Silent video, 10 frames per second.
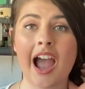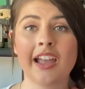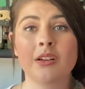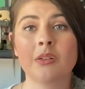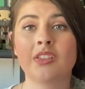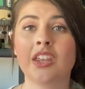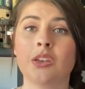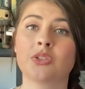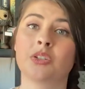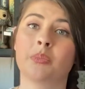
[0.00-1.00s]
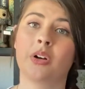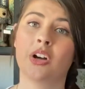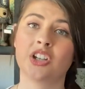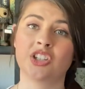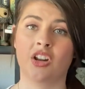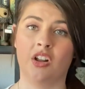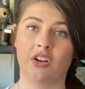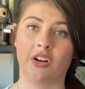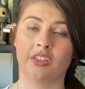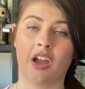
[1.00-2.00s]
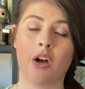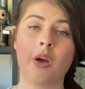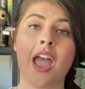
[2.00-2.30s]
I don't think you should push it on her though.